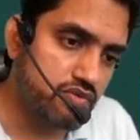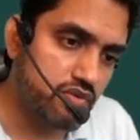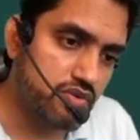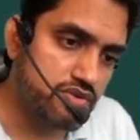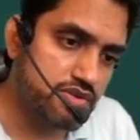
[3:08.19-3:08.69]

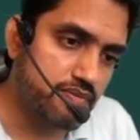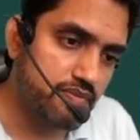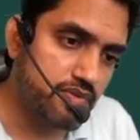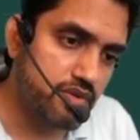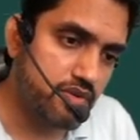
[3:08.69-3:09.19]
force.
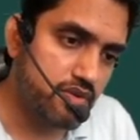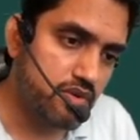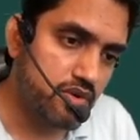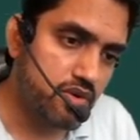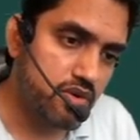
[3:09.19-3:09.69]

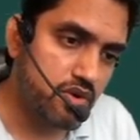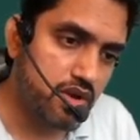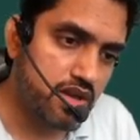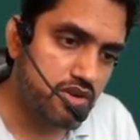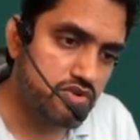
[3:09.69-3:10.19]

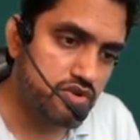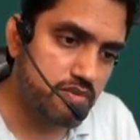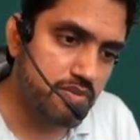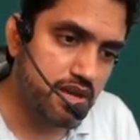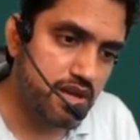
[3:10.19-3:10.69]
Okay,
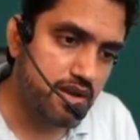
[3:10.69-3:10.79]
should be